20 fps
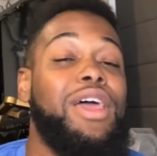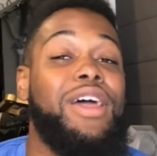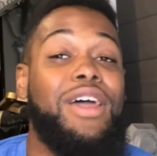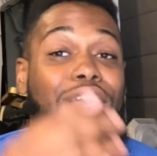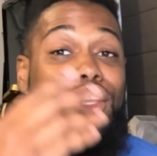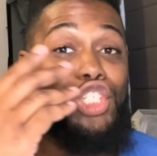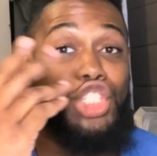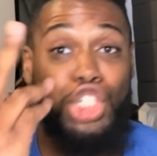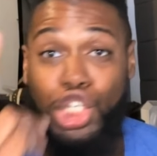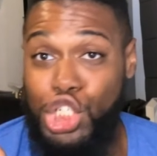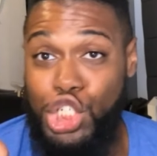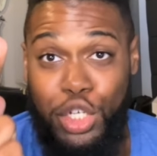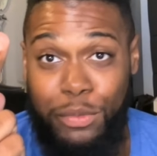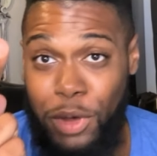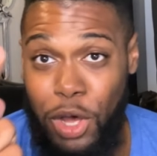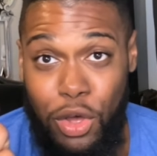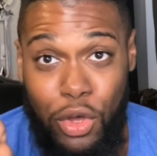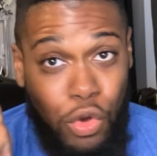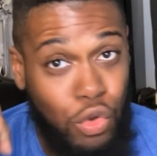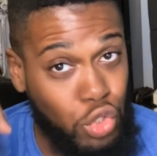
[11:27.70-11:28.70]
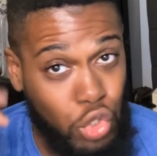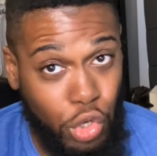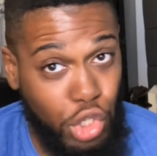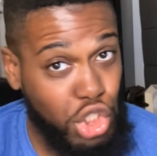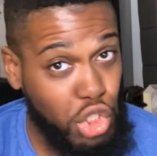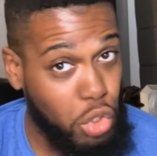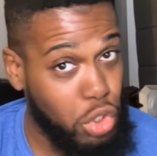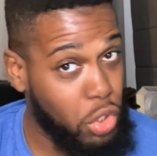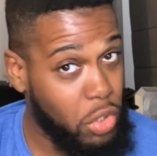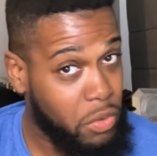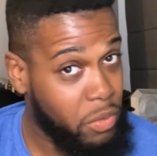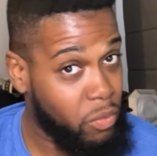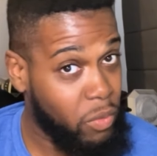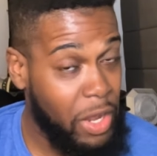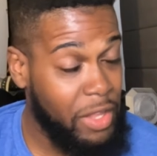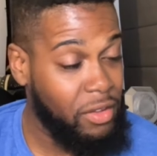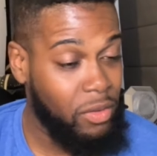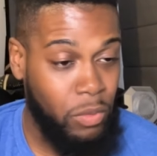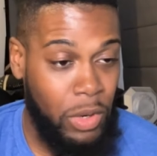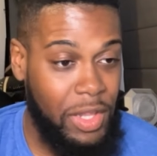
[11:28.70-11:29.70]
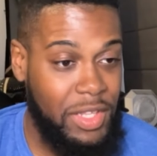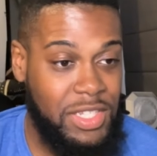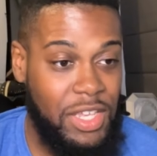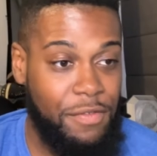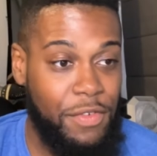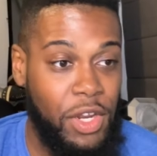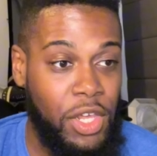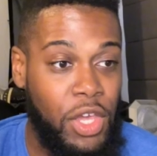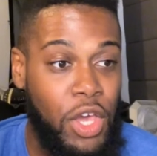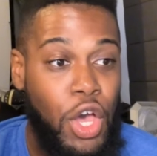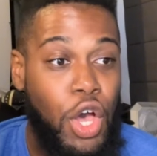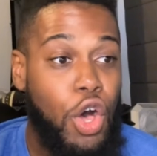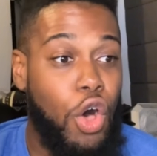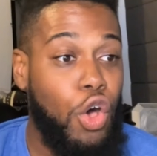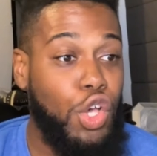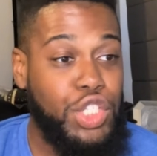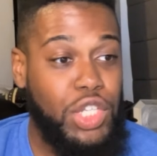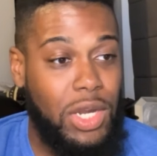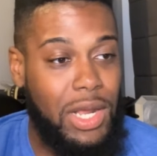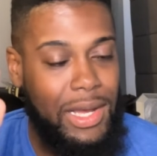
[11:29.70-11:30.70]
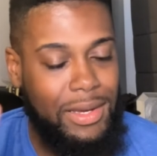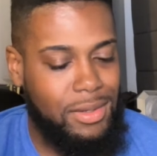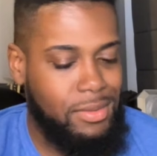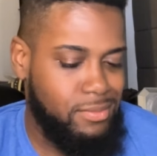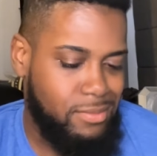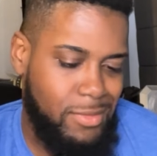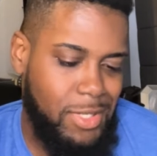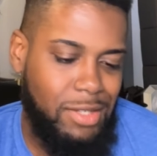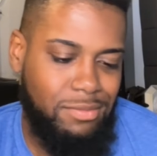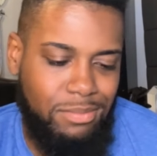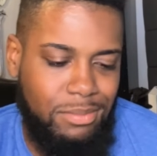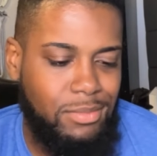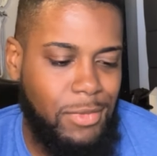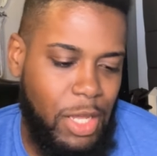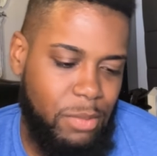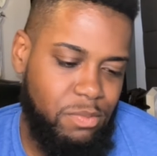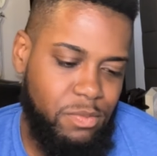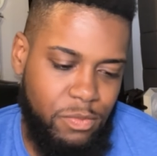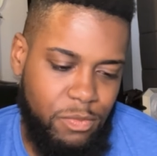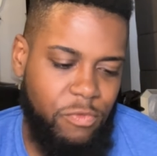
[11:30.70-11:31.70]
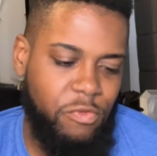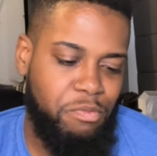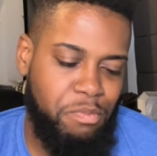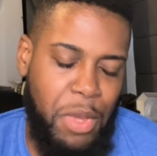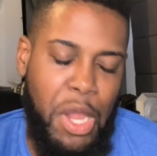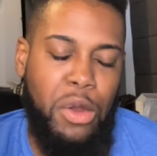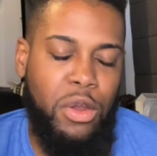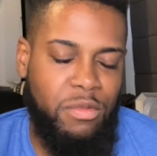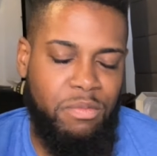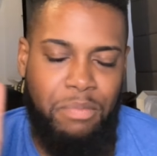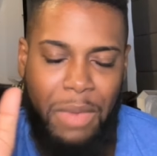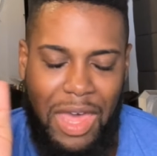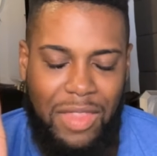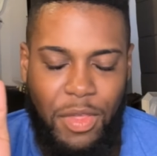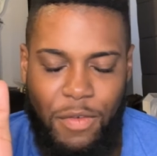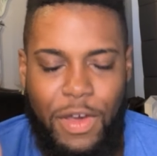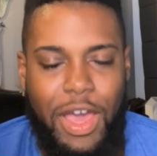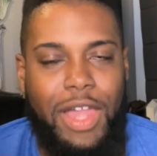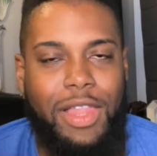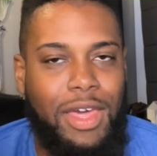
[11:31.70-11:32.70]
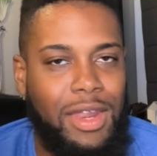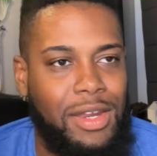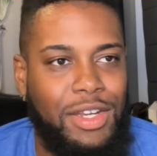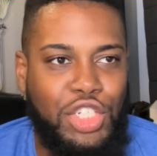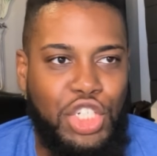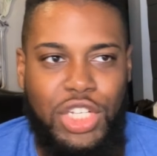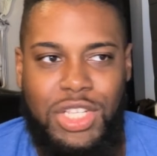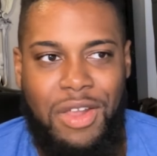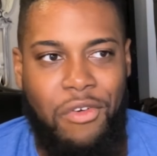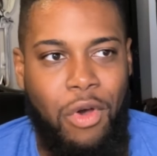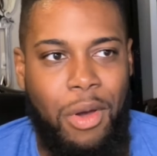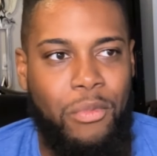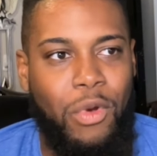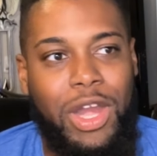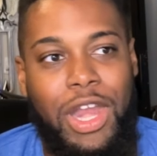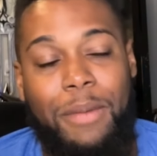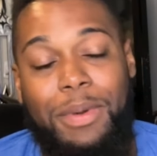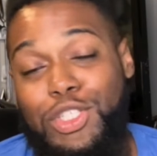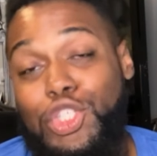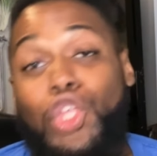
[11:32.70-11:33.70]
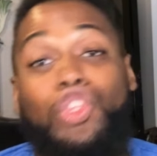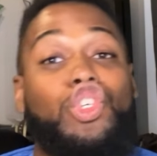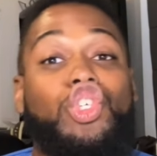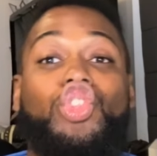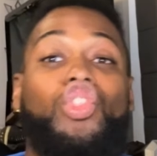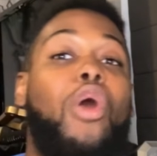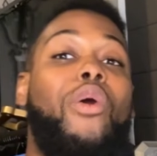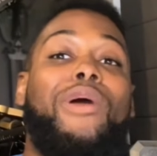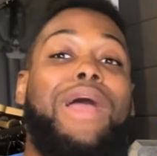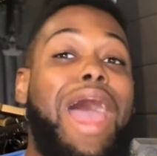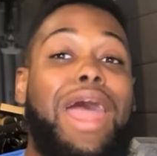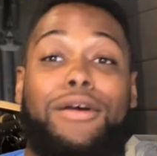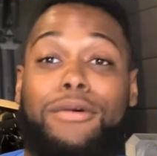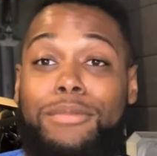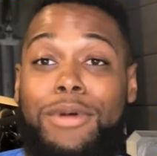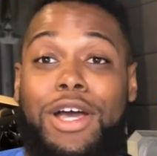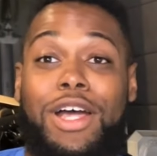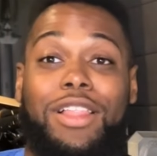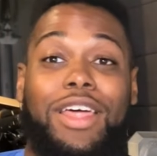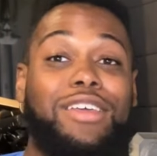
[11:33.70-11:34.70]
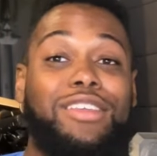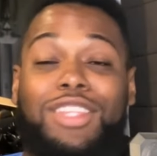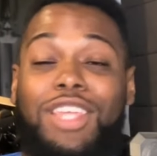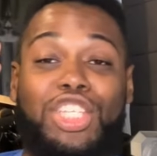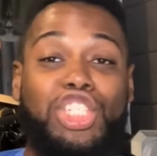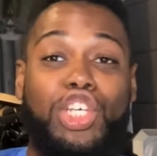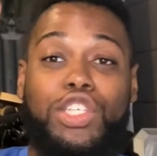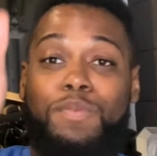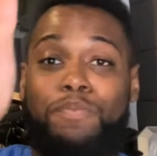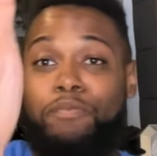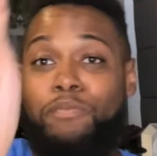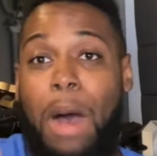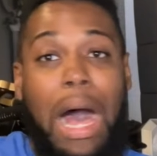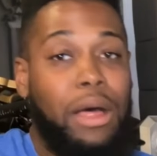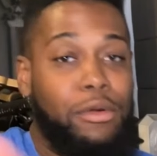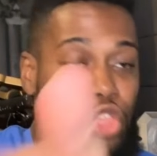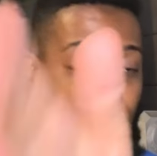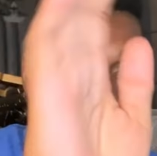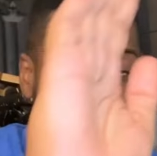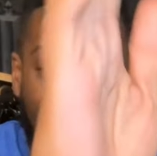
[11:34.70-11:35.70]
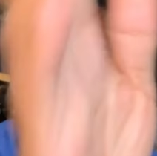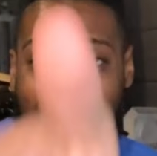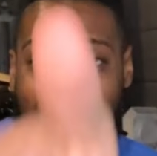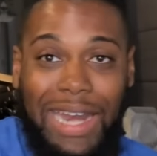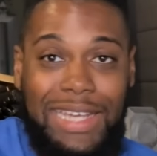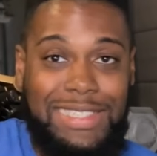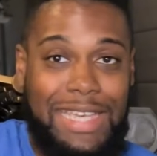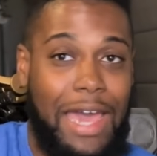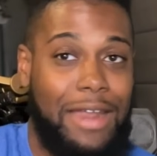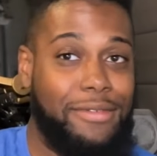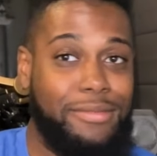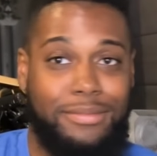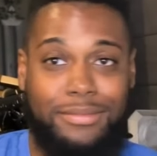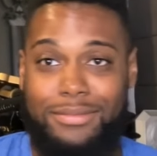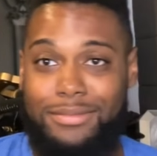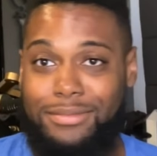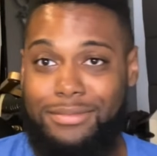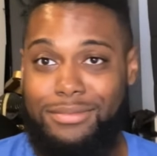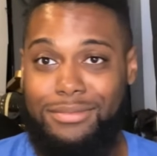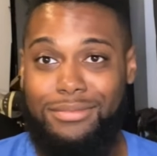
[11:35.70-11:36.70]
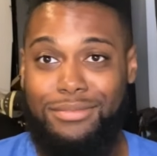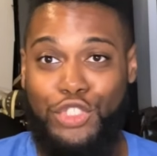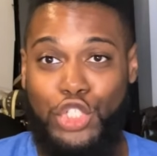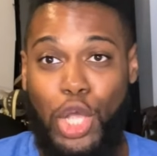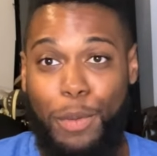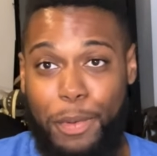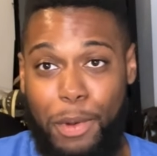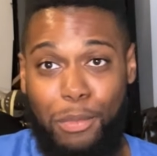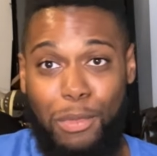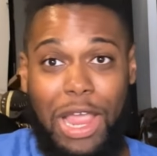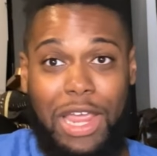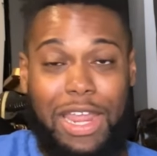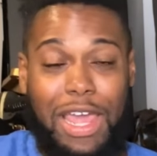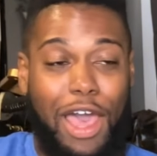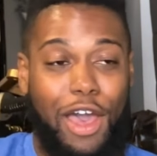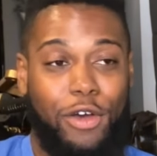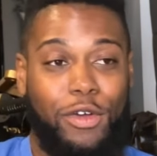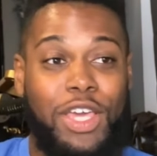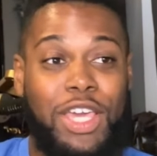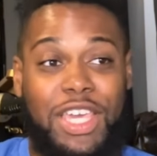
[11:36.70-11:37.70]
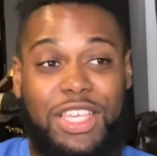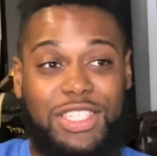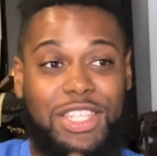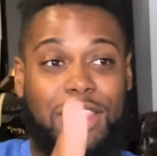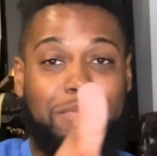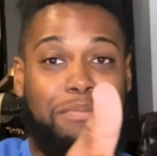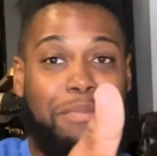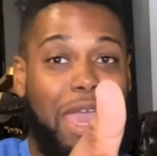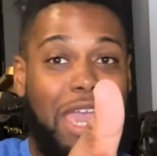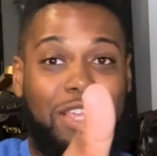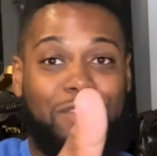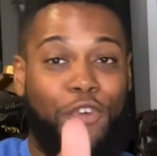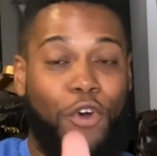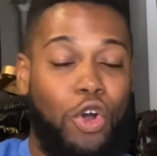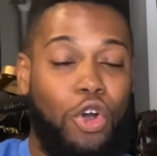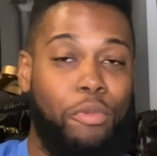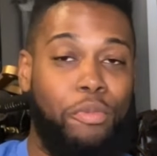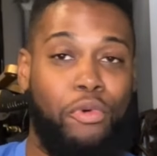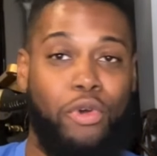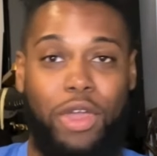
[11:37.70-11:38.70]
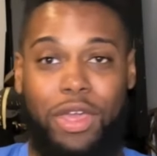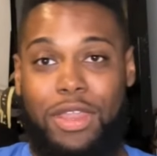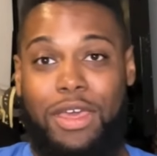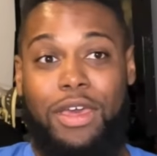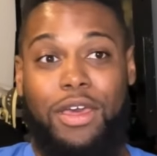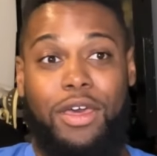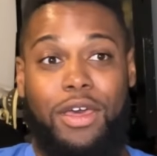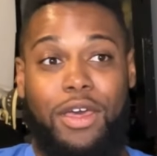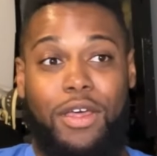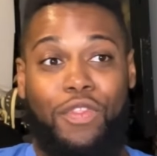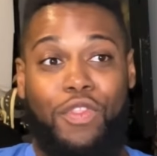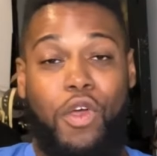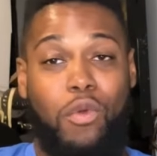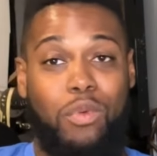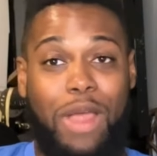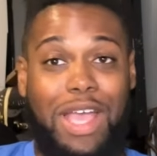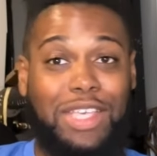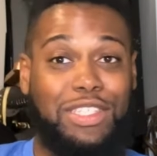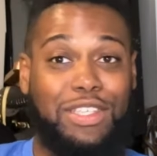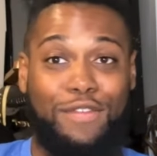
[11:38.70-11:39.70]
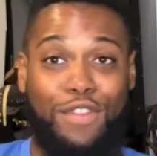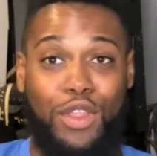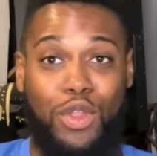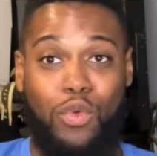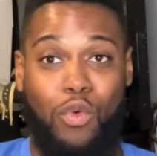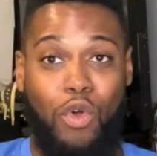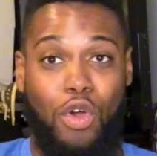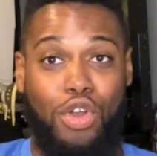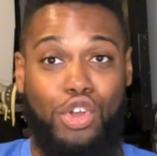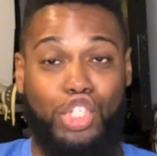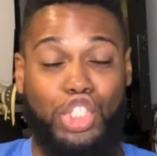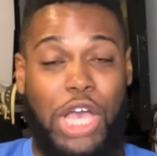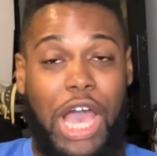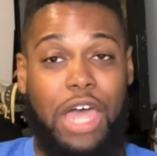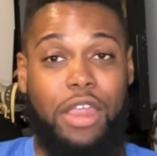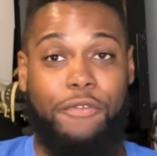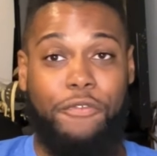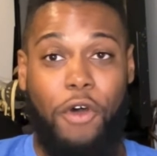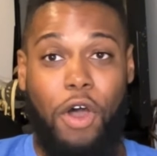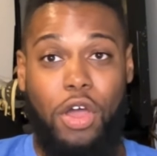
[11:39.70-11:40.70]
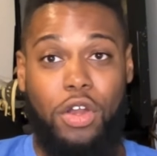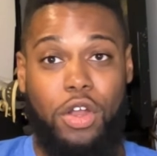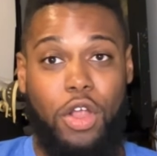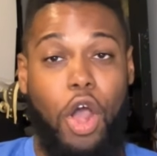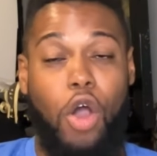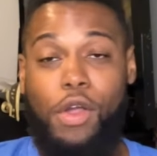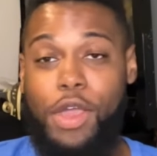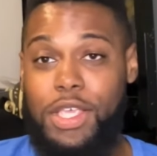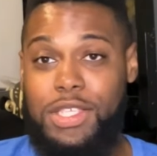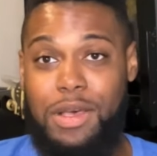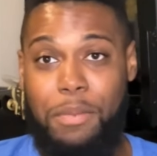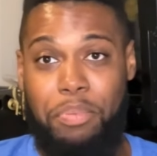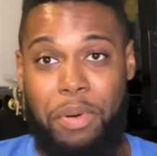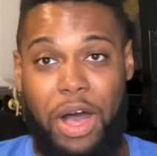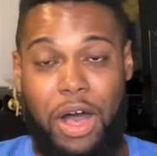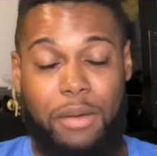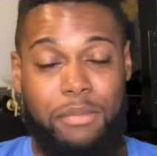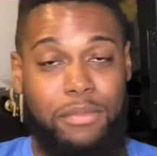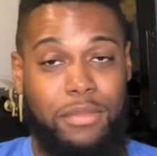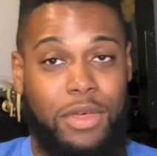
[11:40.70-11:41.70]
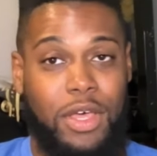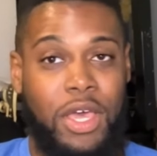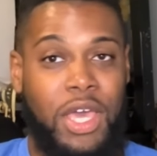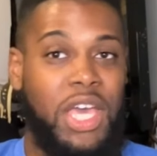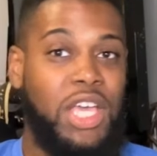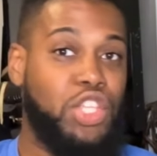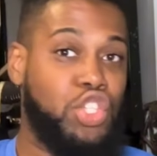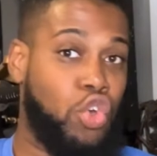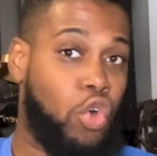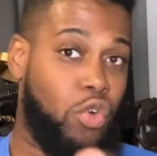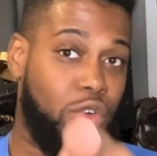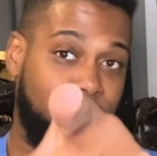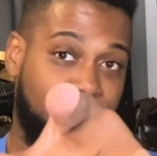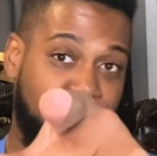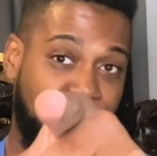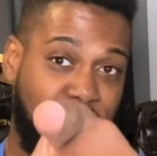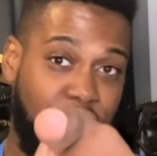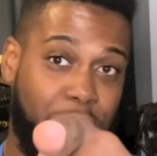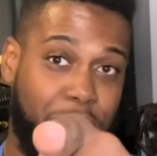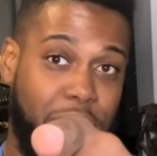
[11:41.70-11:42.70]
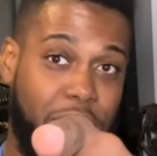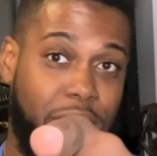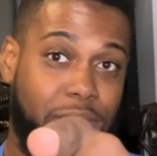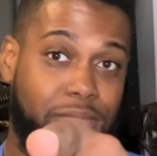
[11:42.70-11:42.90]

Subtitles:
Shishiba, who's already shown low-end relativity. Osaragi did get very badly violated, and she doesn't have one right now. But still, just throw her at him. Like just throw bodies at him. Jump him right now. He's the main focal point. The rest of the new order is kind of fodder. Oki's a bum. Taurus isn't a bum.